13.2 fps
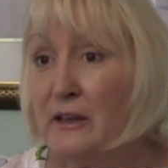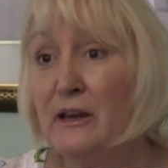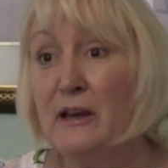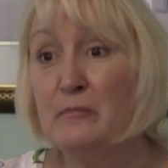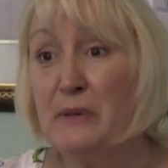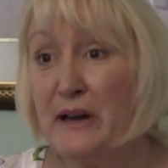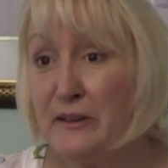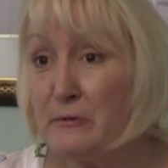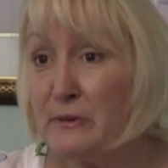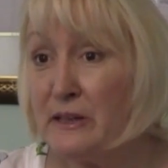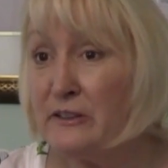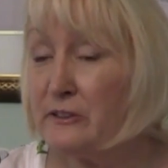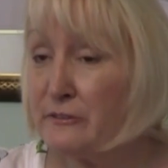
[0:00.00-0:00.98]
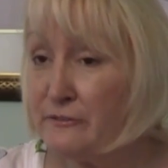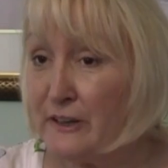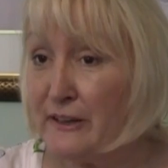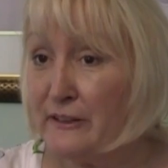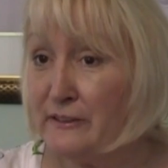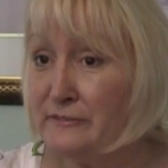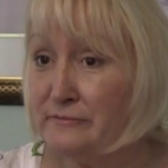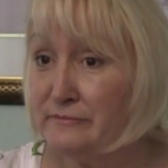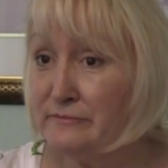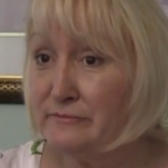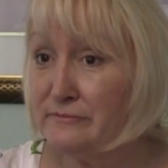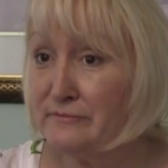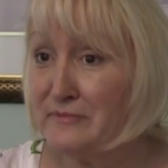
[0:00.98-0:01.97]
And by the way, you're fired.
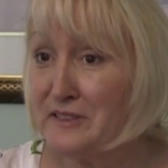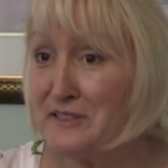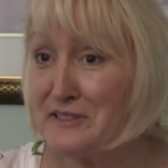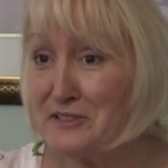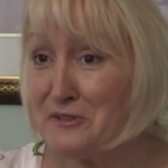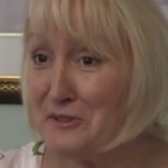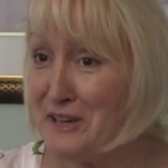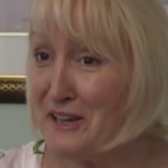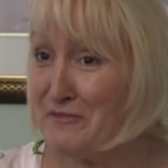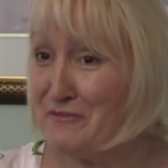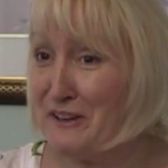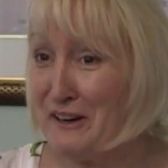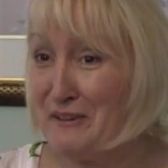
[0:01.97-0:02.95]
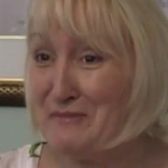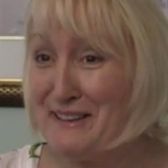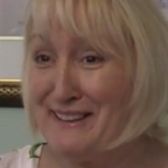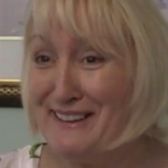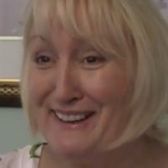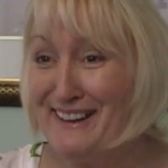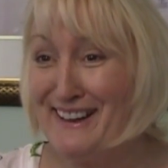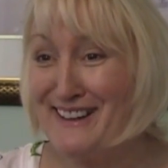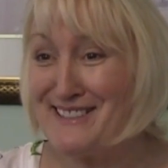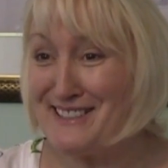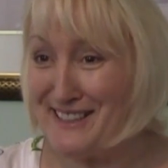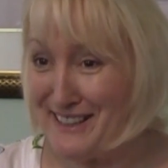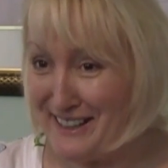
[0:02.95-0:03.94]
He said, you can't fire me. I
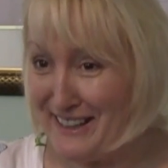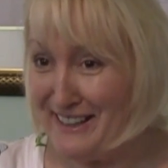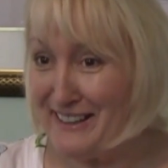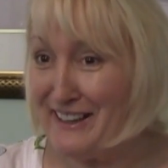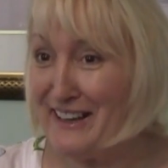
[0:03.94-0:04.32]
said, I can.